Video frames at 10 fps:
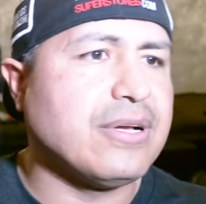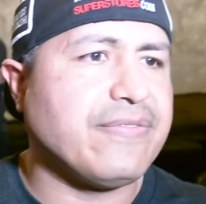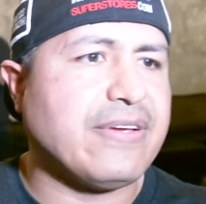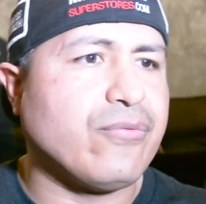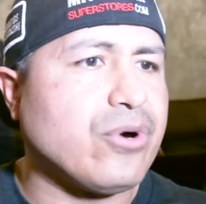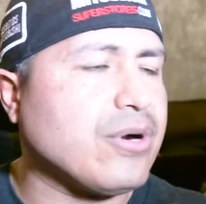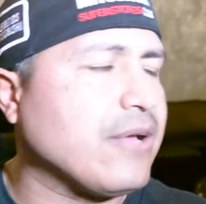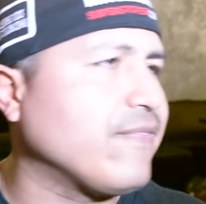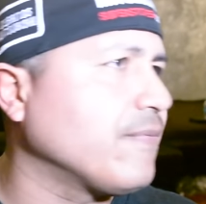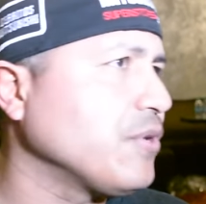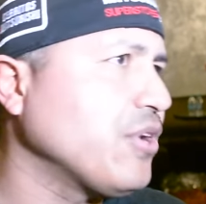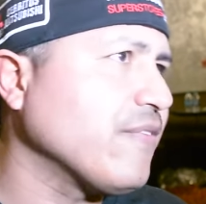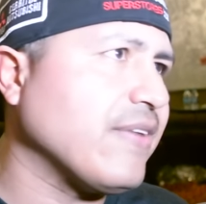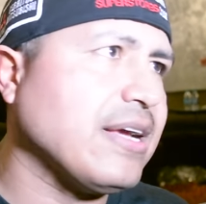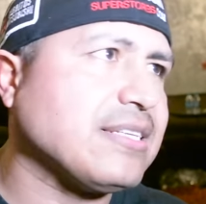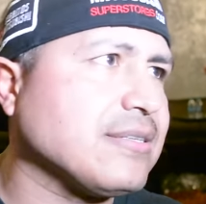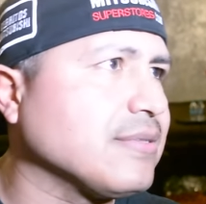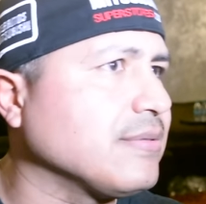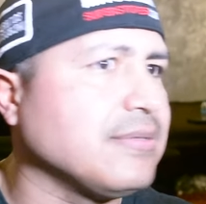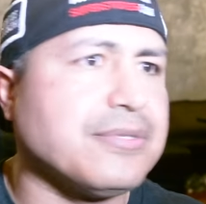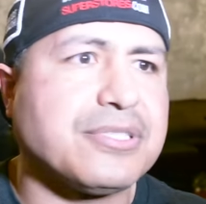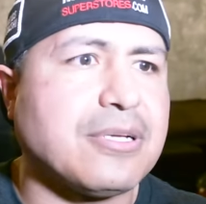if we're gonna unify, you know,